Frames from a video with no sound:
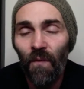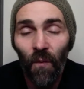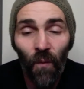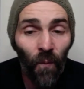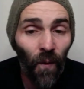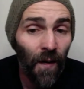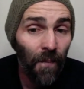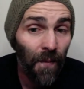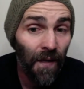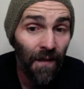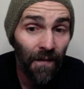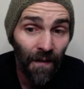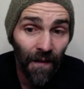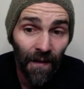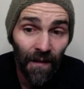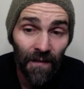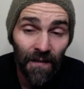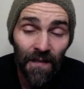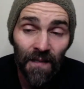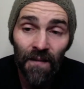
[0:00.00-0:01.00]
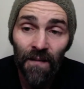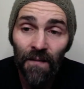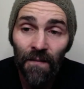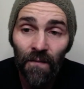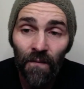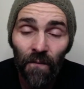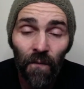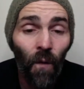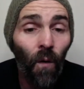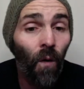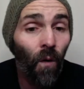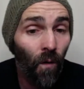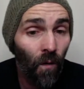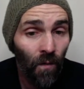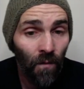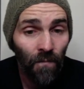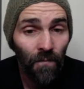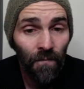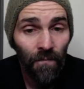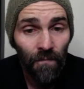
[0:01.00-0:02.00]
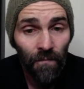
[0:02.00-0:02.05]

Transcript: 3 big things. 4.